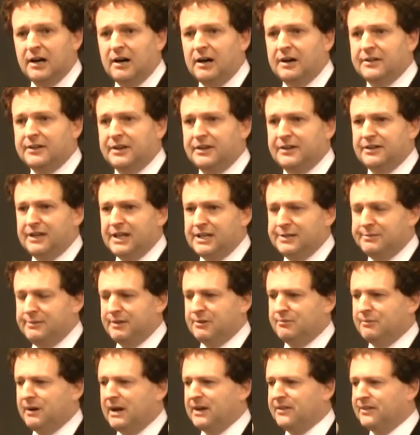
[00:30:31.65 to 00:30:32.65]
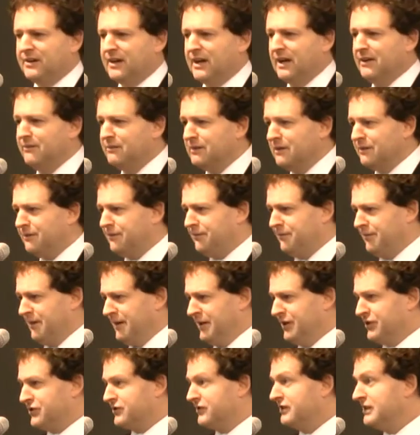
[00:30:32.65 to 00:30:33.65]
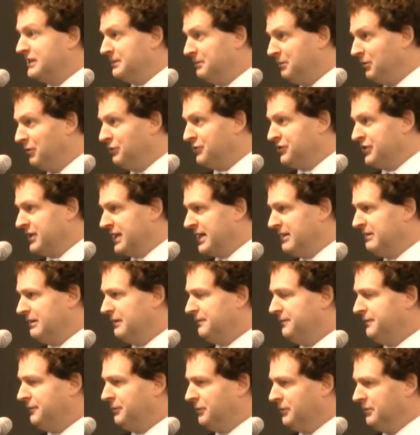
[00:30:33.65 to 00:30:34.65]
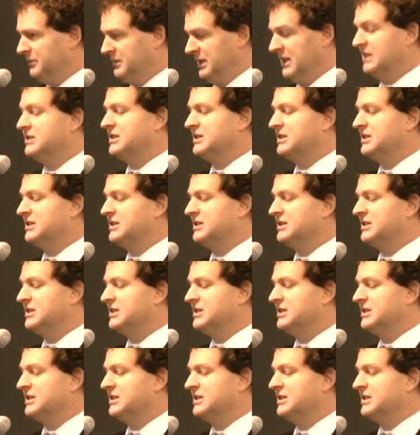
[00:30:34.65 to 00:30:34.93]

I think you need to be aware that even if industry supports it going forward,